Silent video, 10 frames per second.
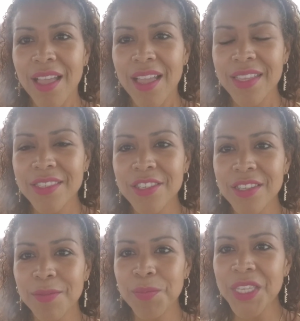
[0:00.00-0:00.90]
and
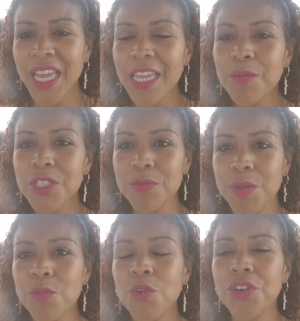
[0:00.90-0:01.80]
to be able to
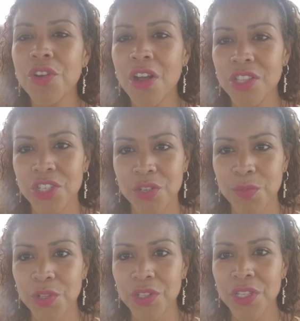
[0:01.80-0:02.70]
be more
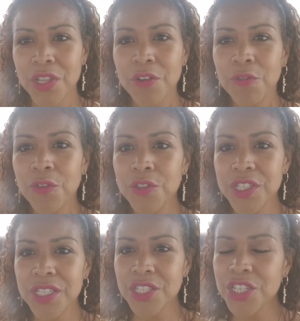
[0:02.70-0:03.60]
knowledgeable for
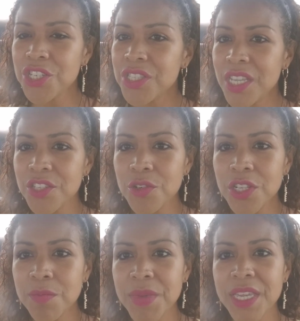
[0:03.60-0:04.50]
the decision that you're
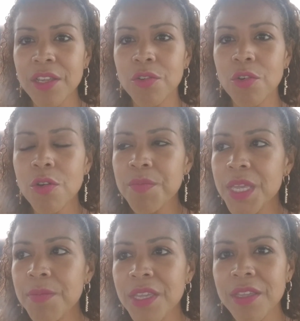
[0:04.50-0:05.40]
going to make, or
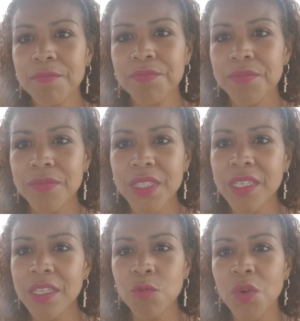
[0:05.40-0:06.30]
maybe
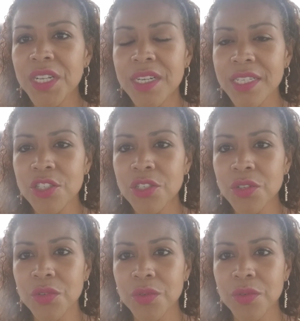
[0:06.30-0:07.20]
thinking, what did I
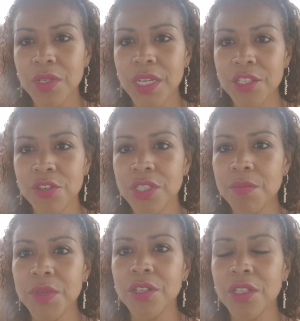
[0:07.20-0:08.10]
do? And you're in the
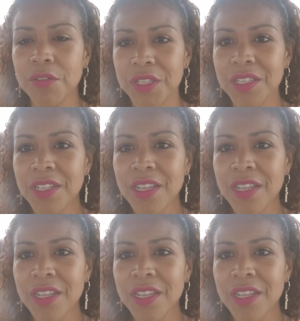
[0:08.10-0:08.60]
middle of it.